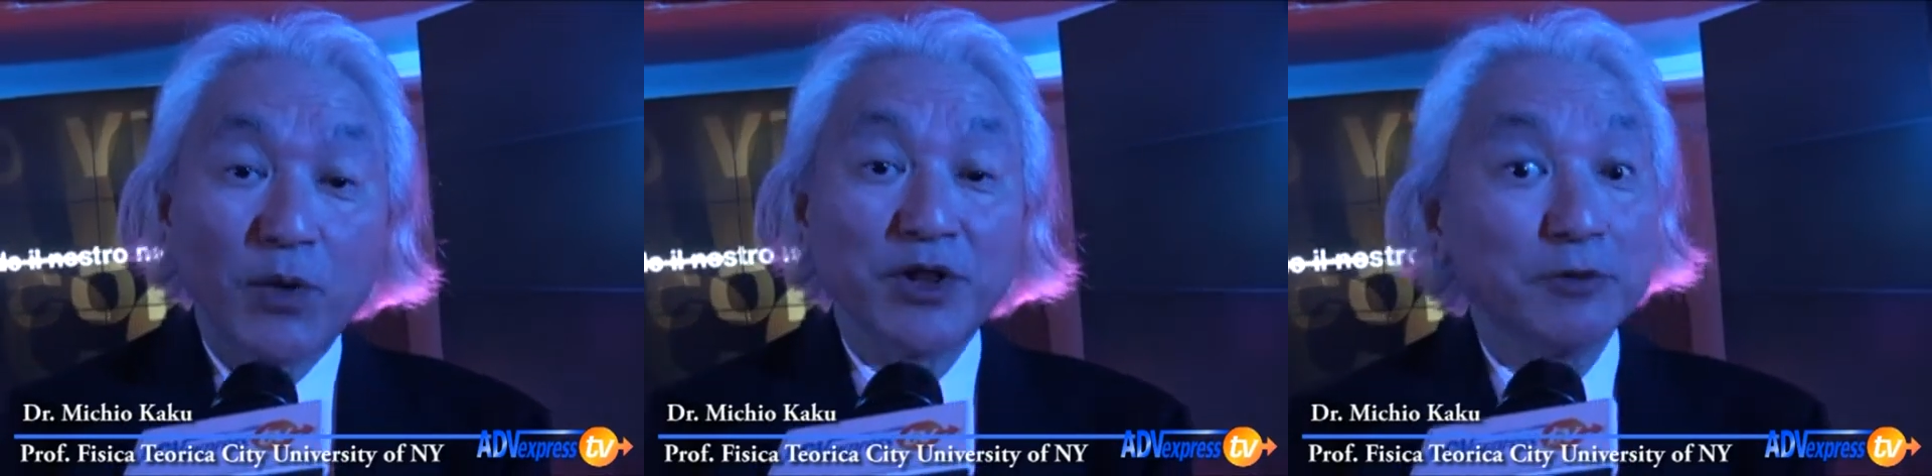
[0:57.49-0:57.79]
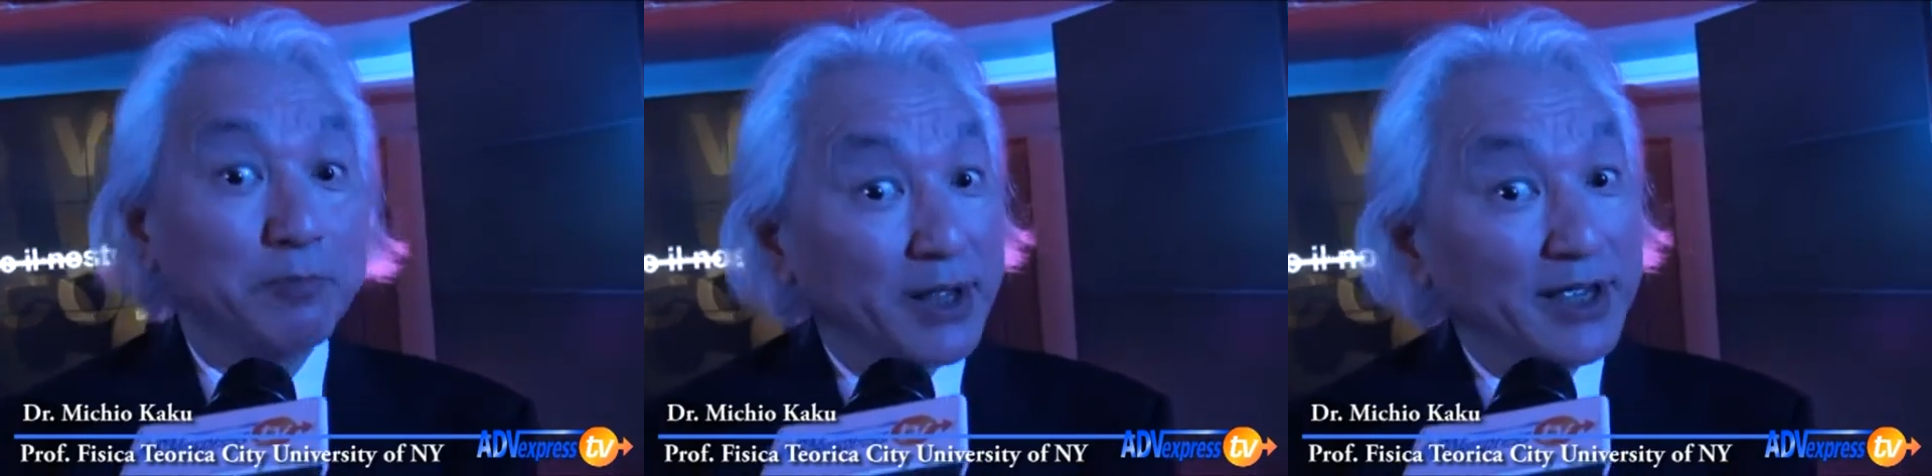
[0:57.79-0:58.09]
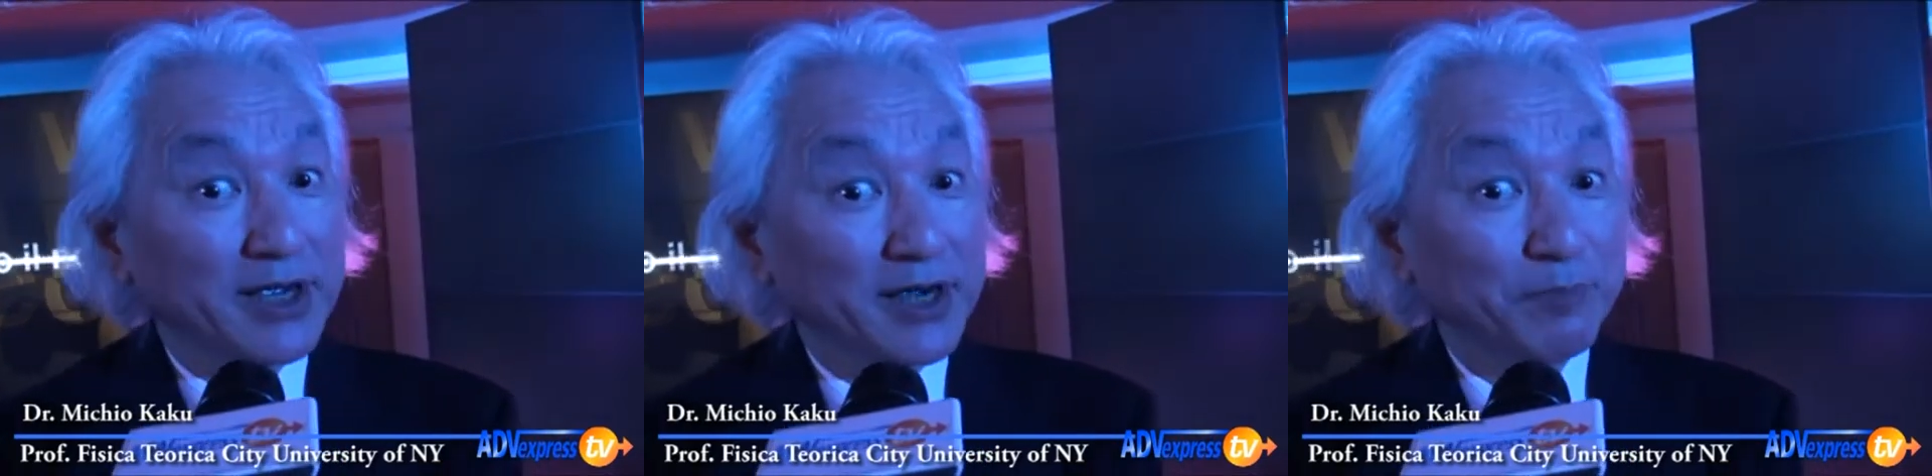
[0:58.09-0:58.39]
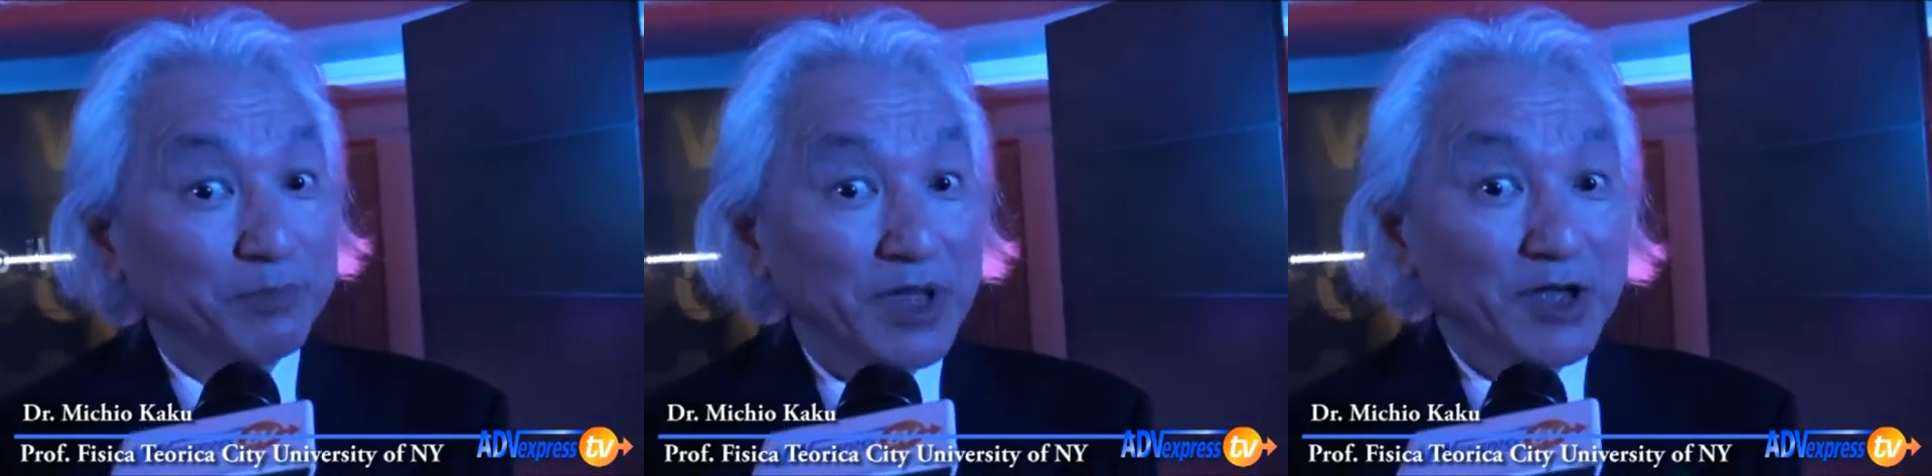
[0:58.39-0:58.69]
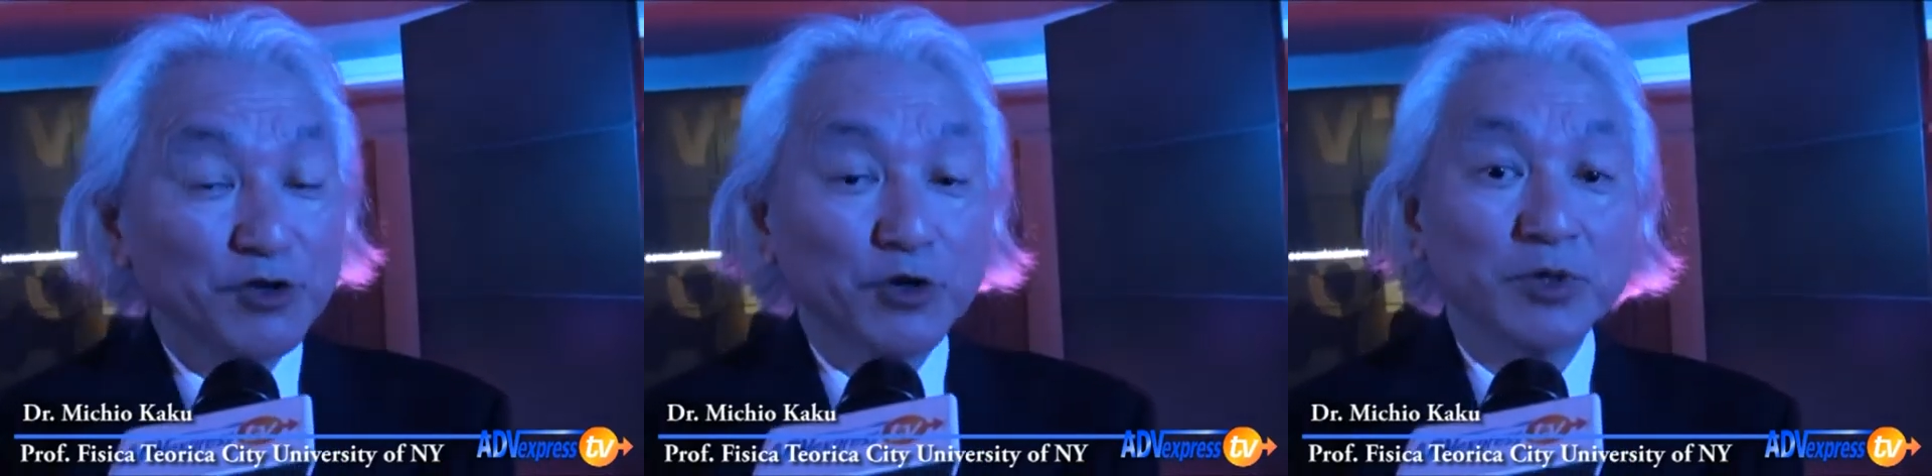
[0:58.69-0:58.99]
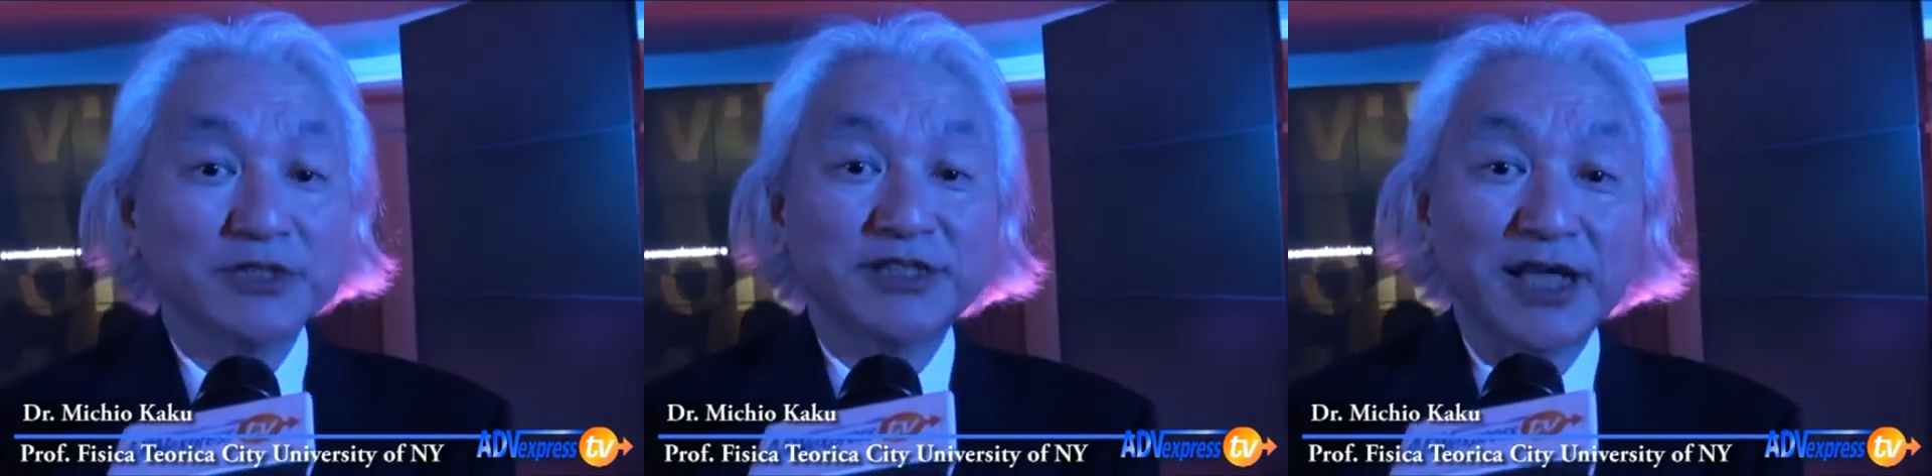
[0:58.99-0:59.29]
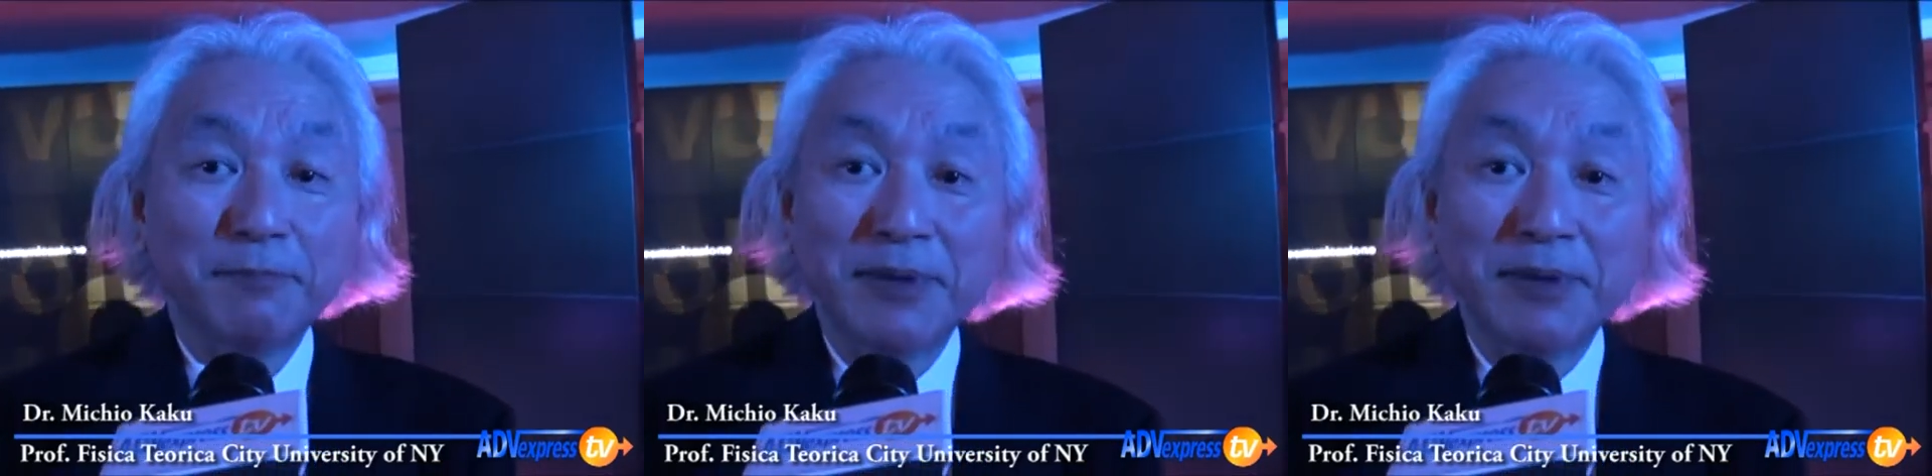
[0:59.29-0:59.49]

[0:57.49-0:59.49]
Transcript: When you blink, you will see